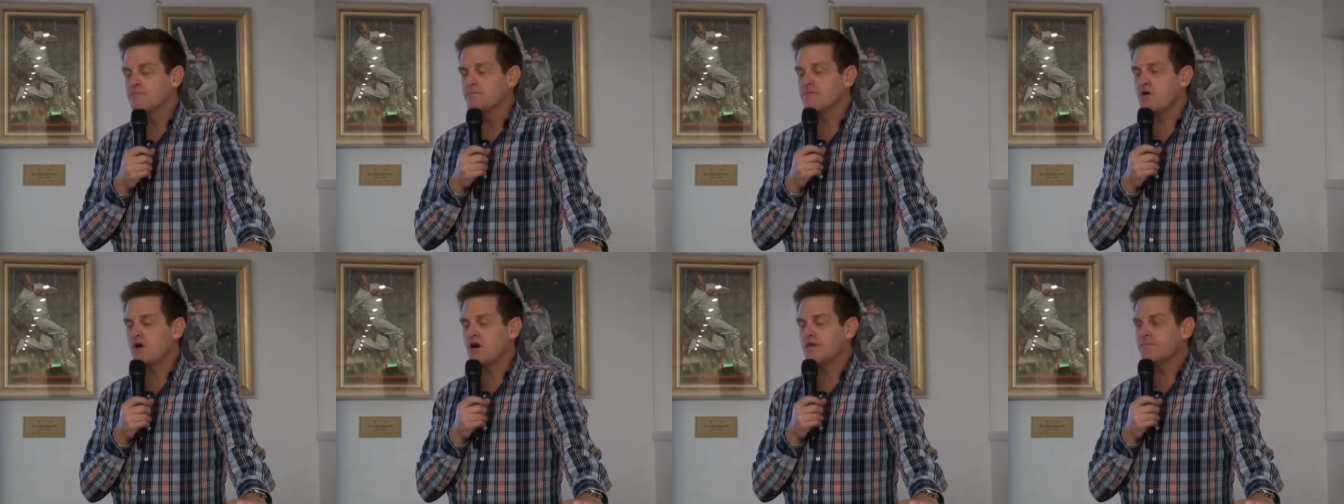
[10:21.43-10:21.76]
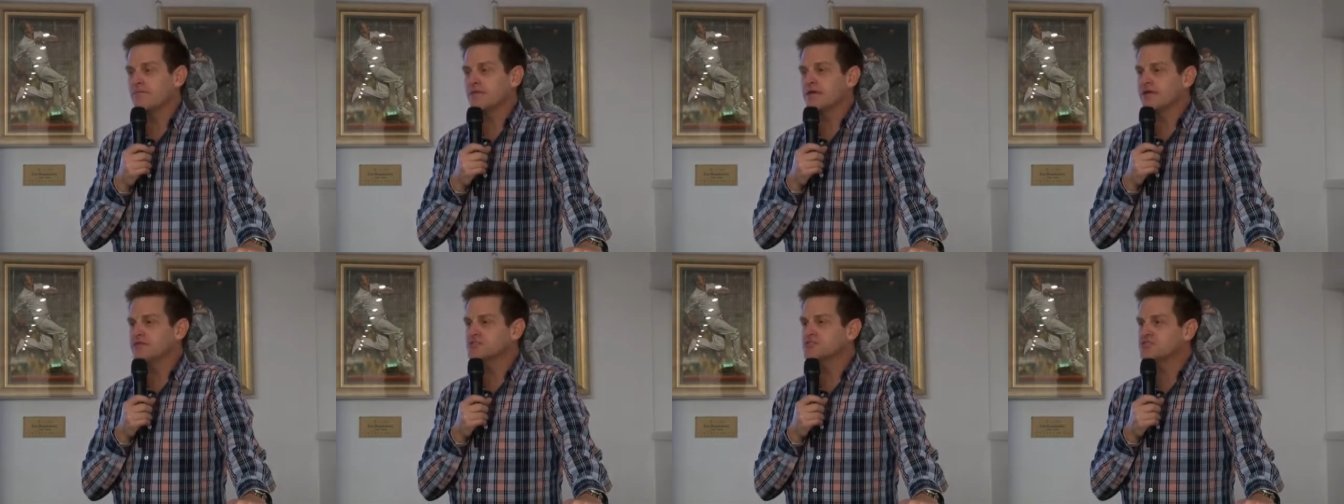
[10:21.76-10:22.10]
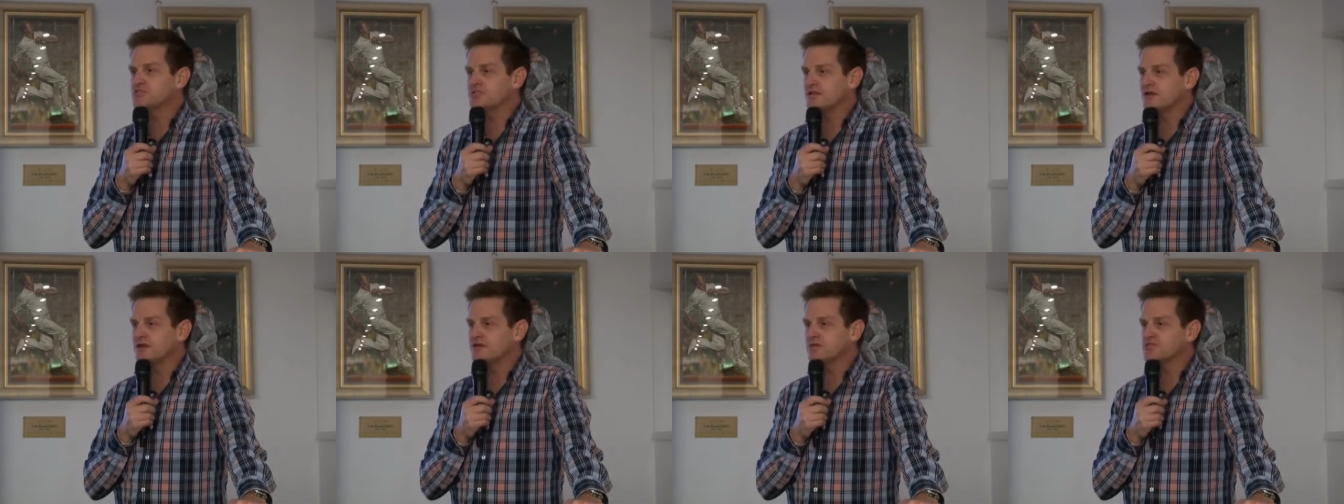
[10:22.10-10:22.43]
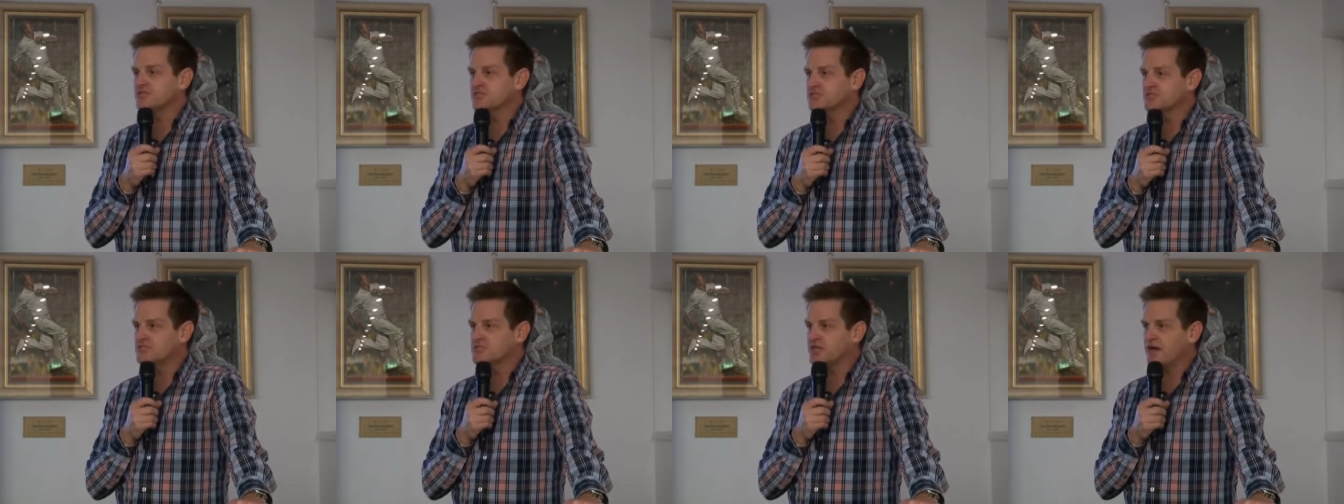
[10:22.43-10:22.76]
might be
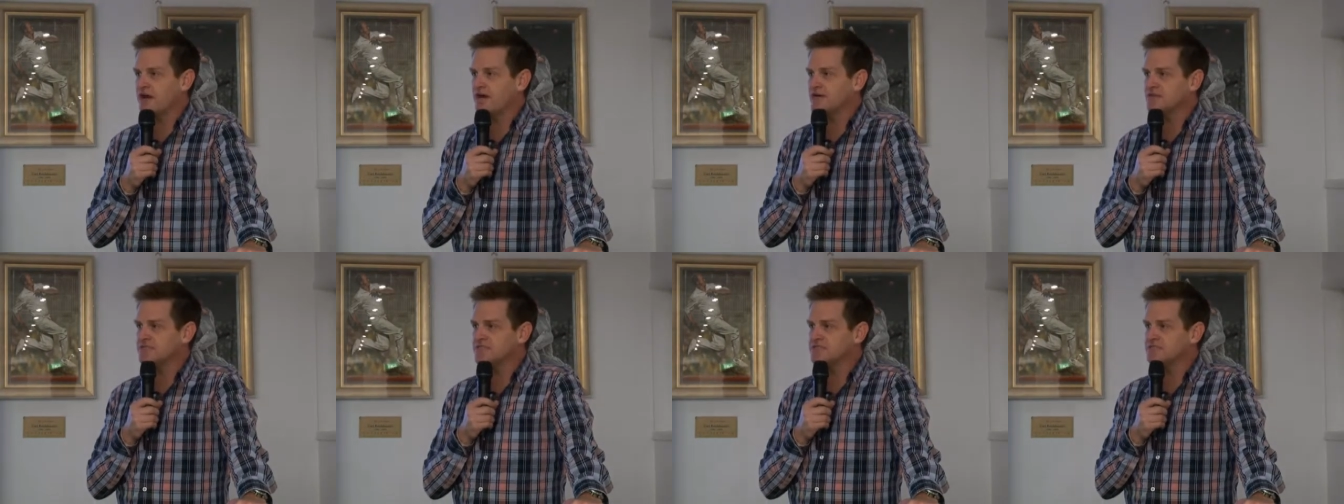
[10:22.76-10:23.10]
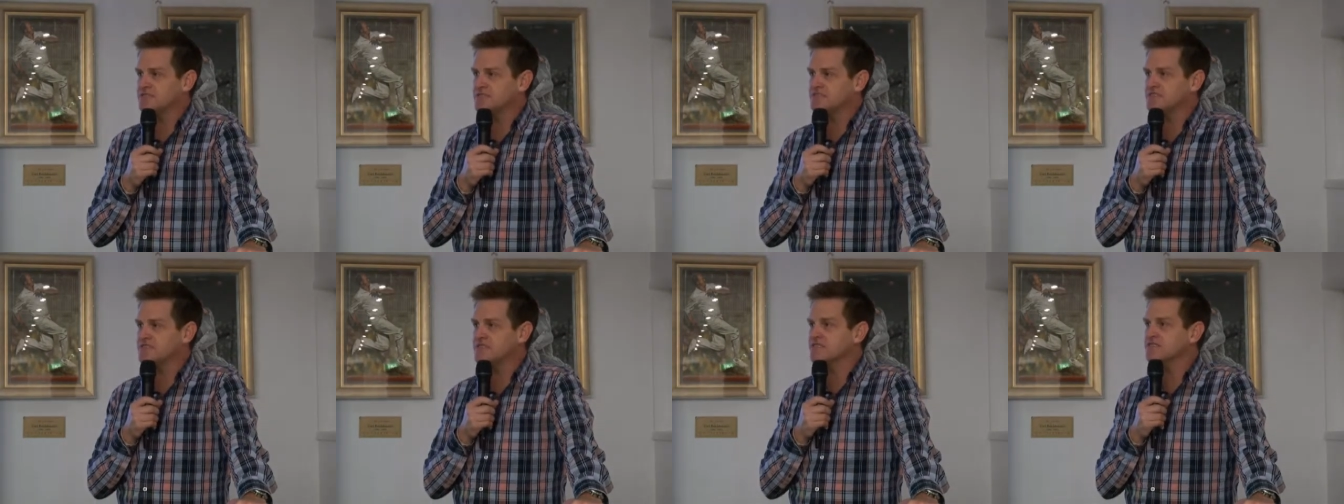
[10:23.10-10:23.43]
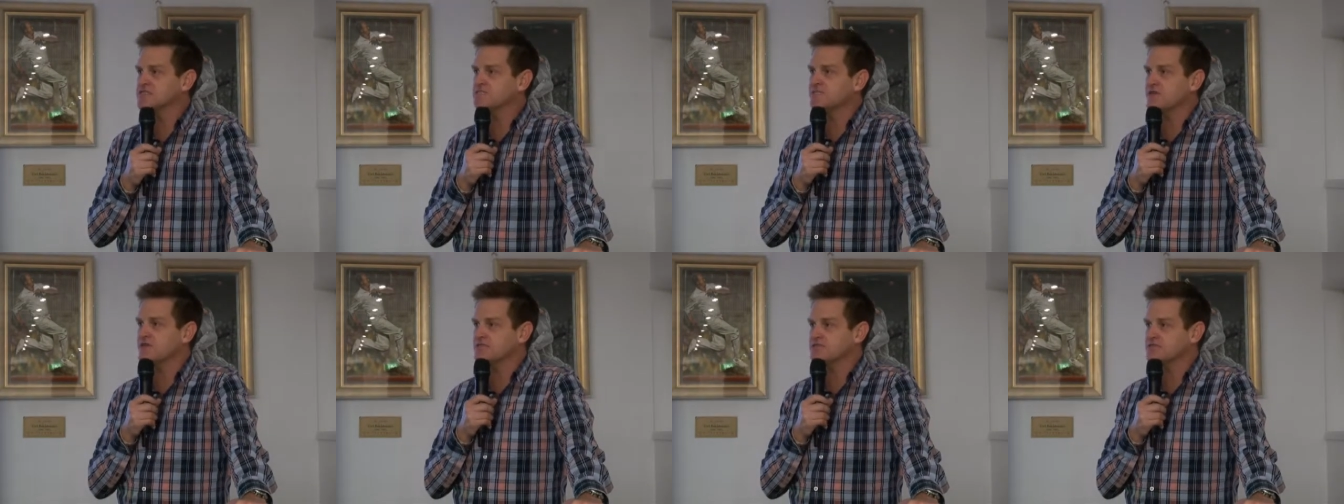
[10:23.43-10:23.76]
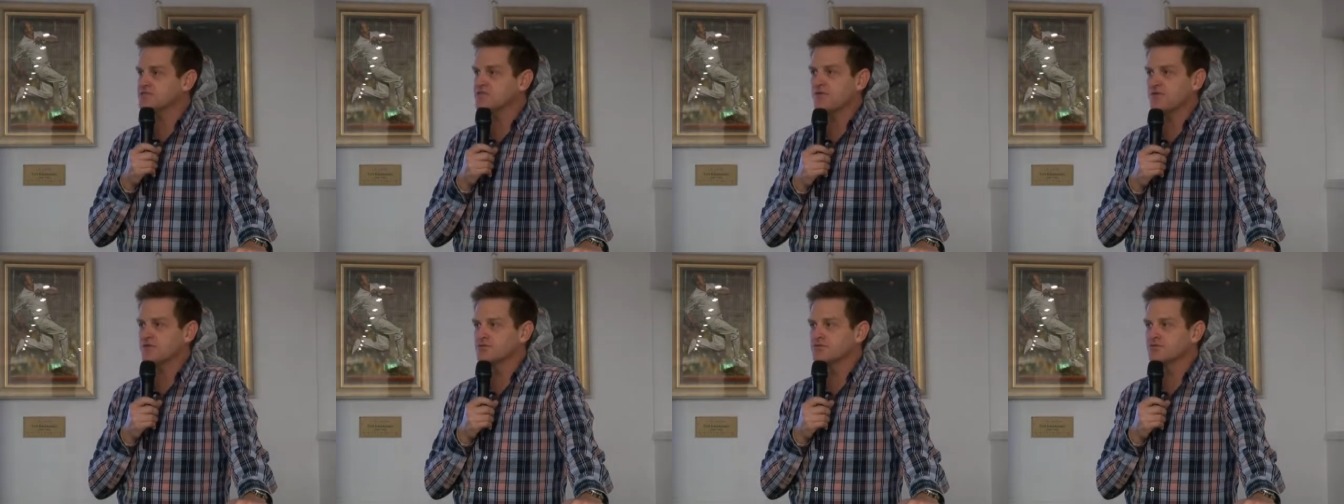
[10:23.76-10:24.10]
NGOs and charities, but six
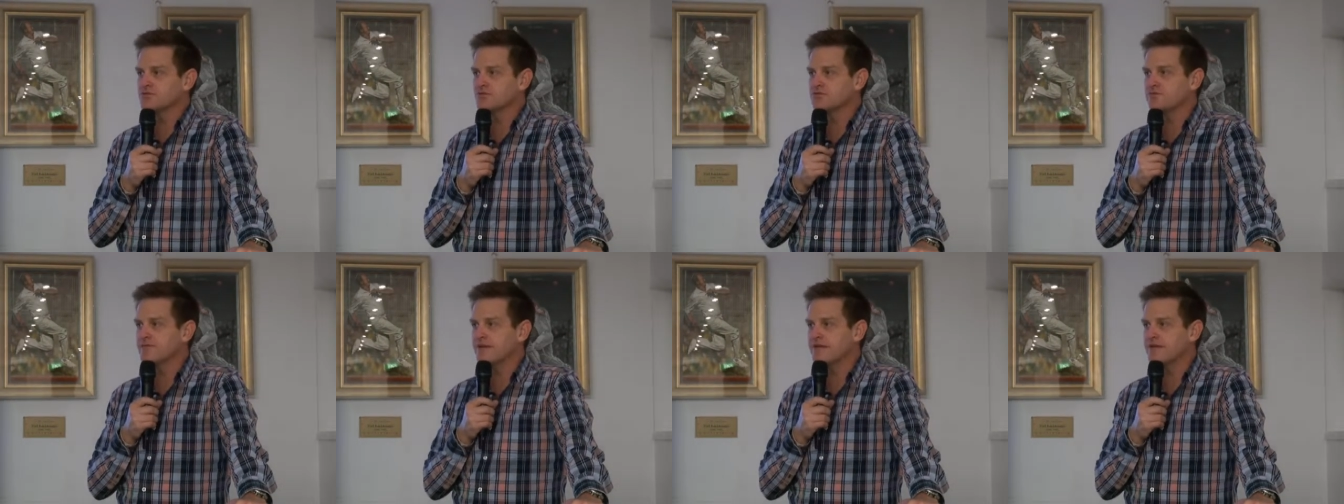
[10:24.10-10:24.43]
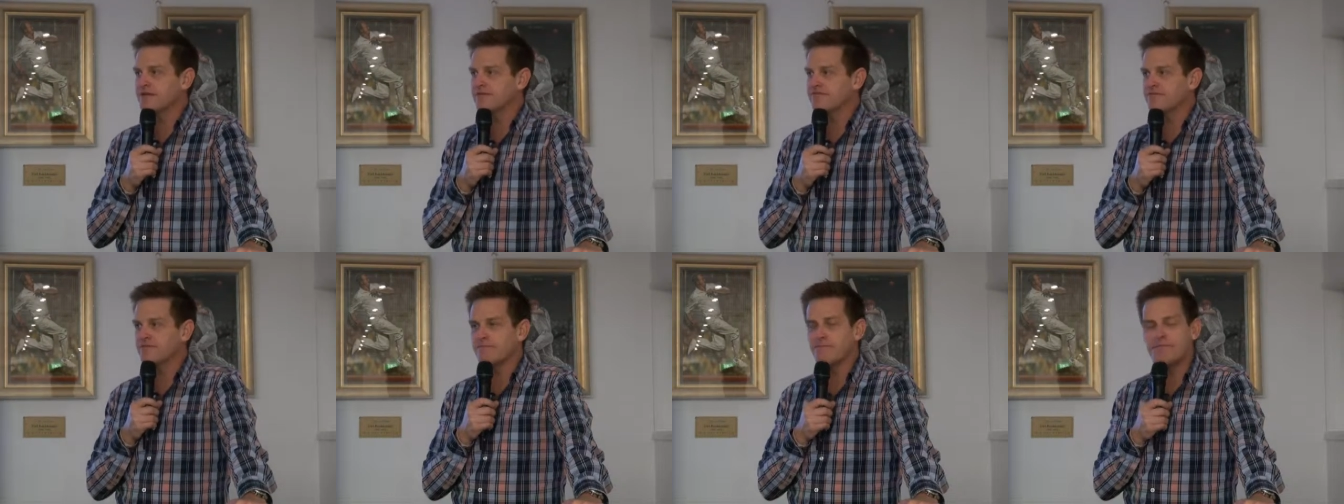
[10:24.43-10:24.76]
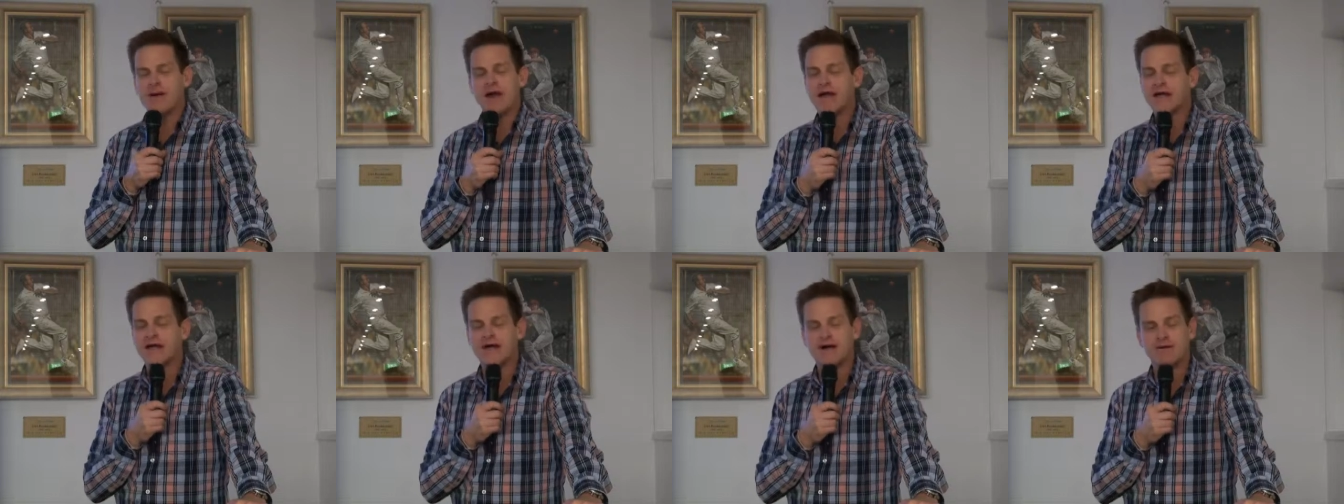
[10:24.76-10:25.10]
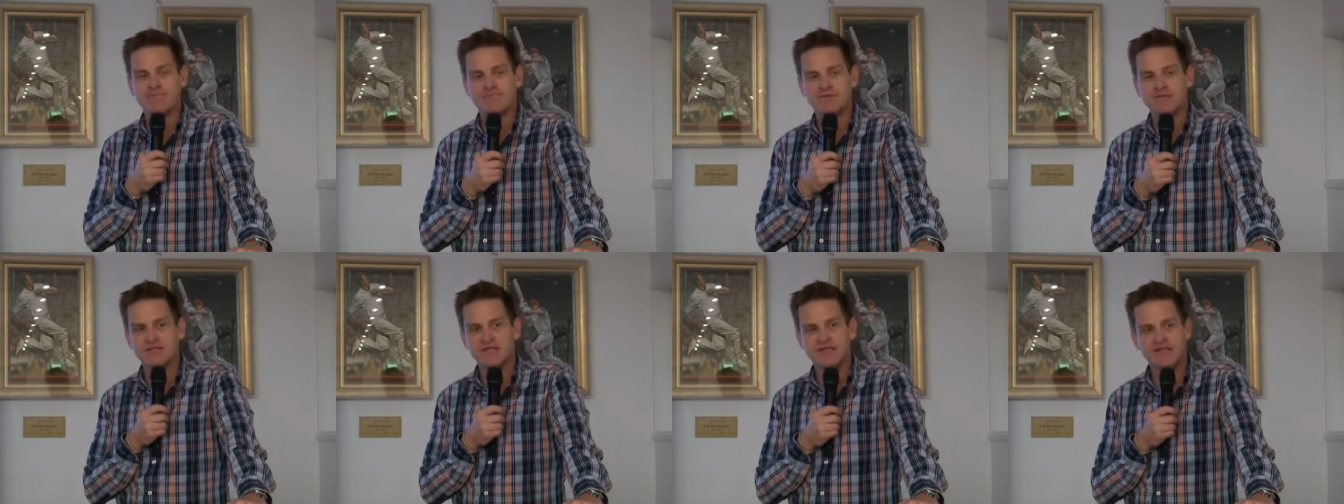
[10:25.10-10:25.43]
months on, too many of them pack
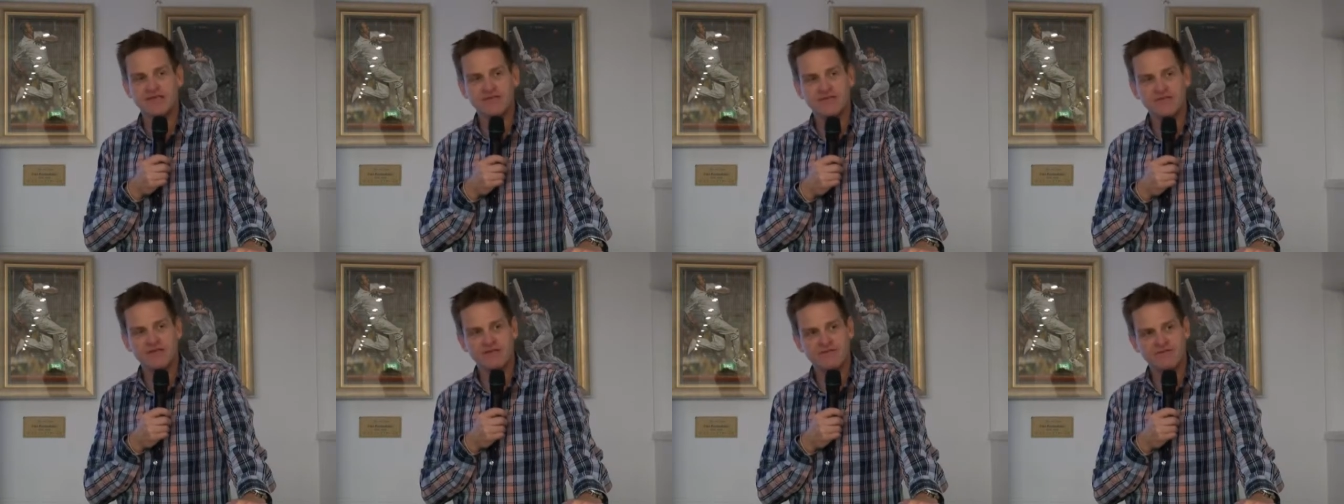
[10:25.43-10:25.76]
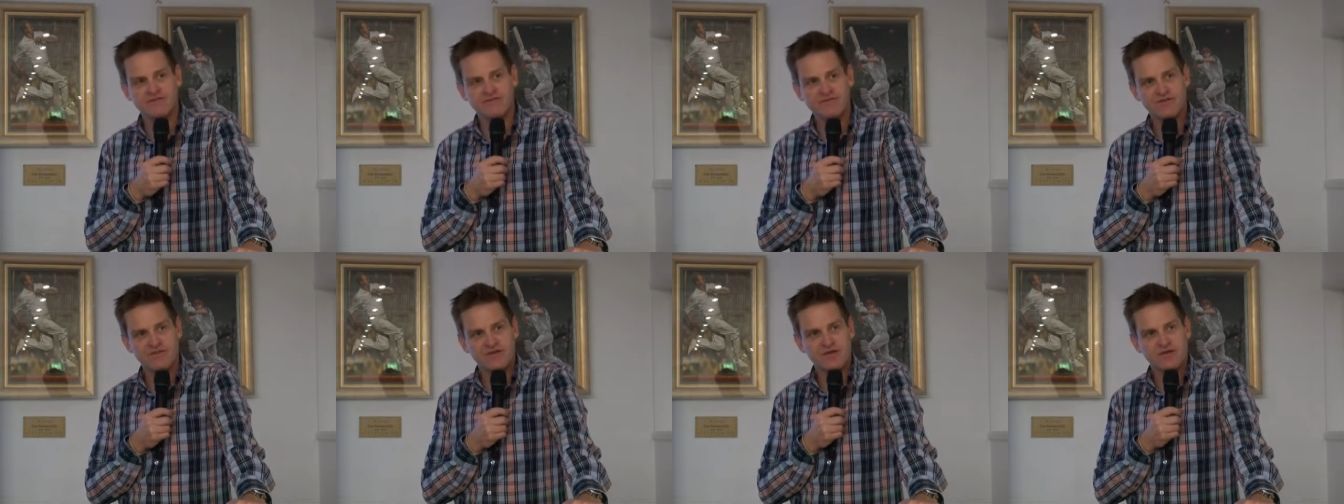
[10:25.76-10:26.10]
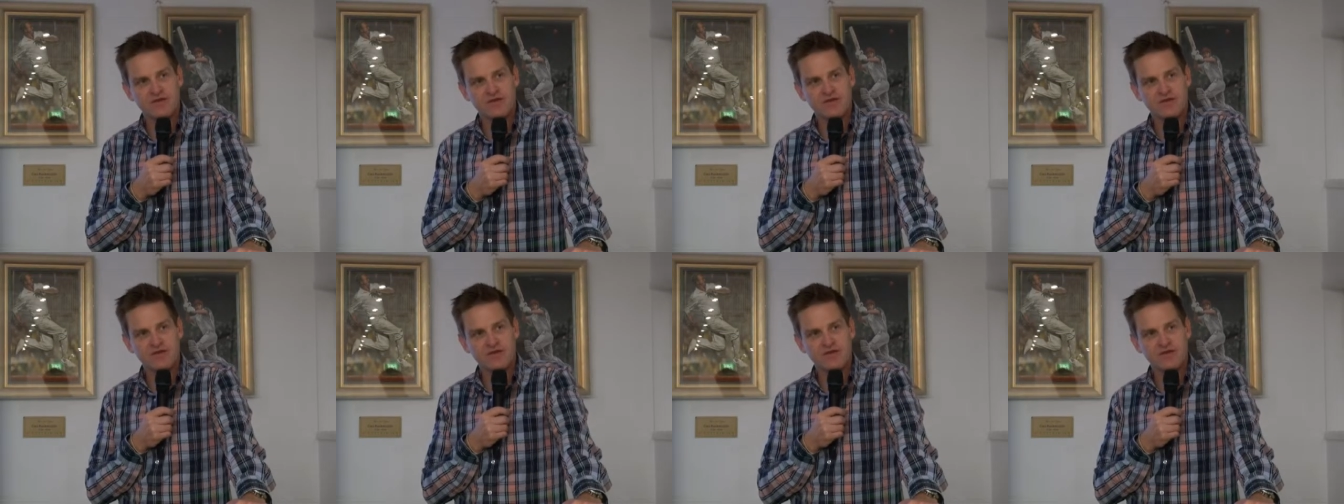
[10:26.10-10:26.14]
up and leave.